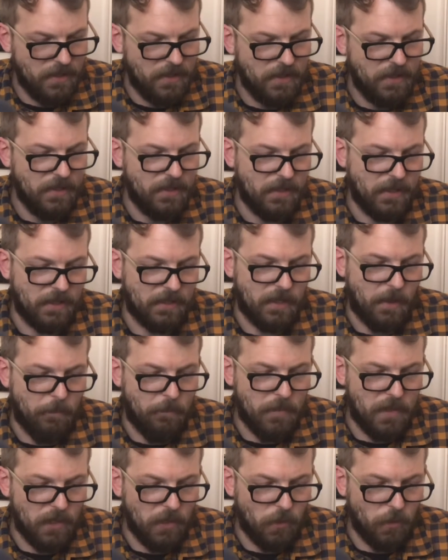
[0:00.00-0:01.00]
Next, at
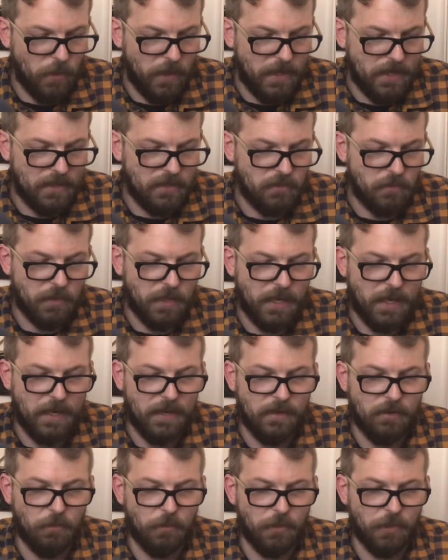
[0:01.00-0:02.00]
middleweight, we
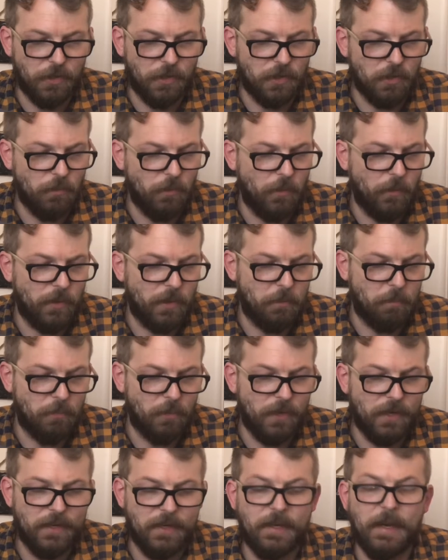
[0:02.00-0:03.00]
had a really good one with
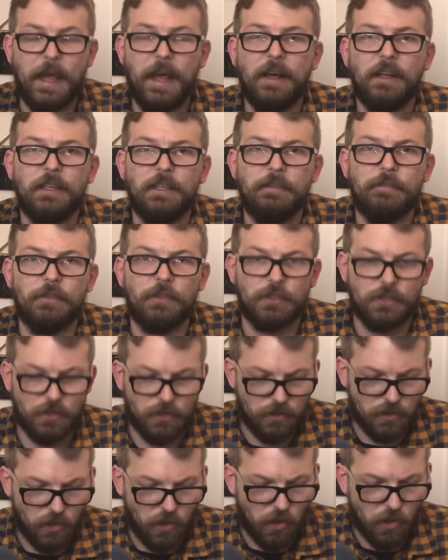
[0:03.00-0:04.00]
Brendan Allen
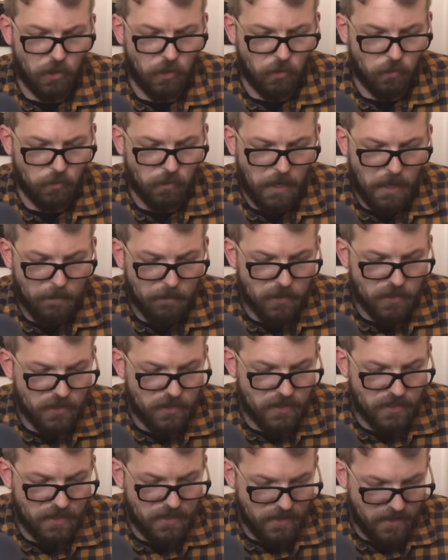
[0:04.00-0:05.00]
versus Carl
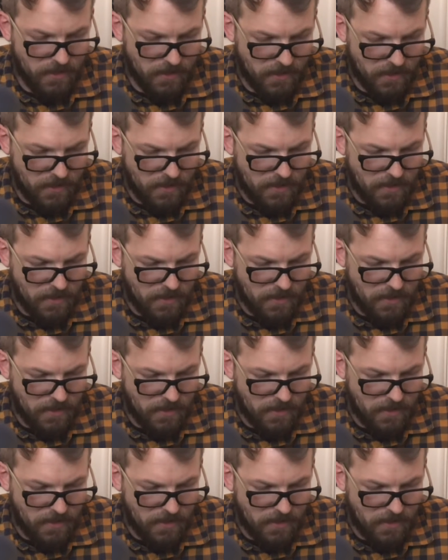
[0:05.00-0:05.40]
Robertson.